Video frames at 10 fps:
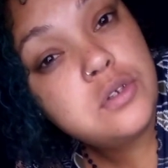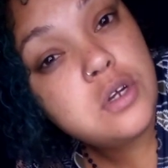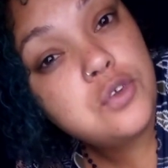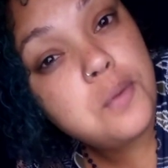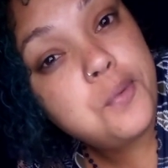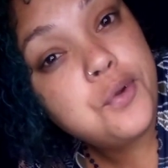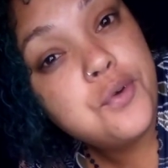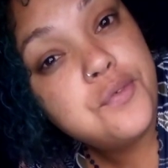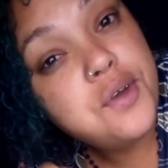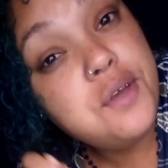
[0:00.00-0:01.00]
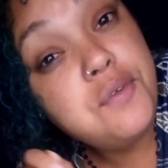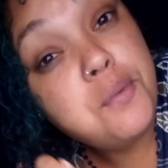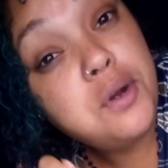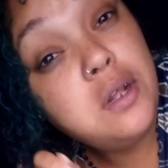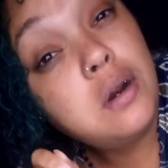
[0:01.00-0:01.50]
truck toppled over.
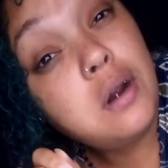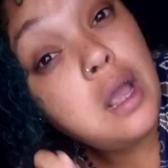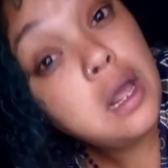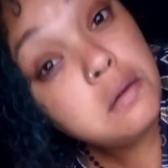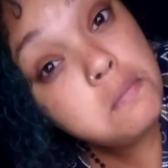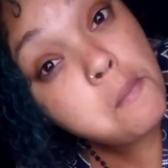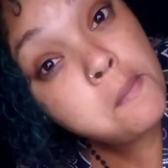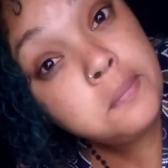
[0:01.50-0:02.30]
Everybody ran